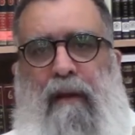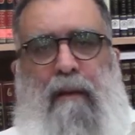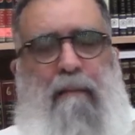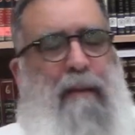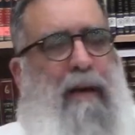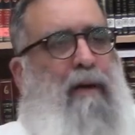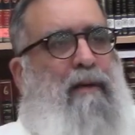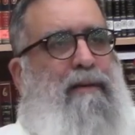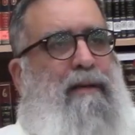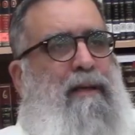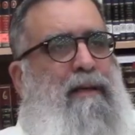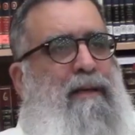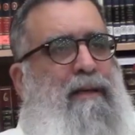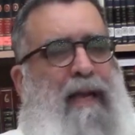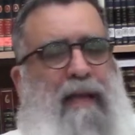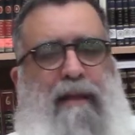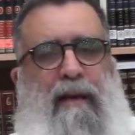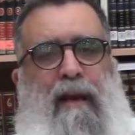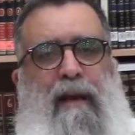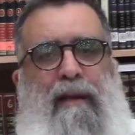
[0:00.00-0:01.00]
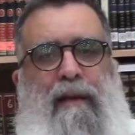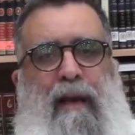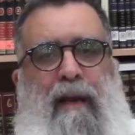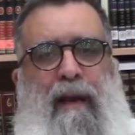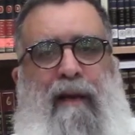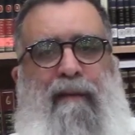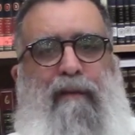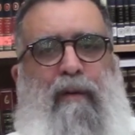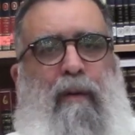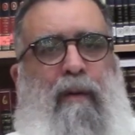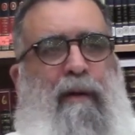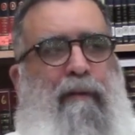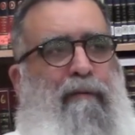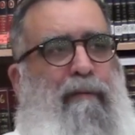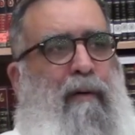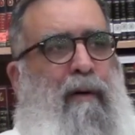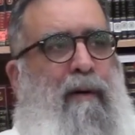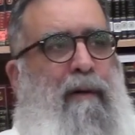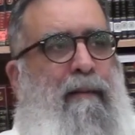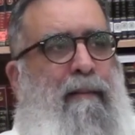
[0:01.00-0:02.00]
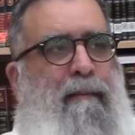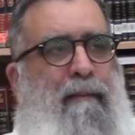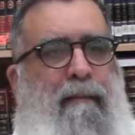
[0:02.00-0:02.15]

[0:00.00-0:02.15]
Because there's nothing in their life to live for.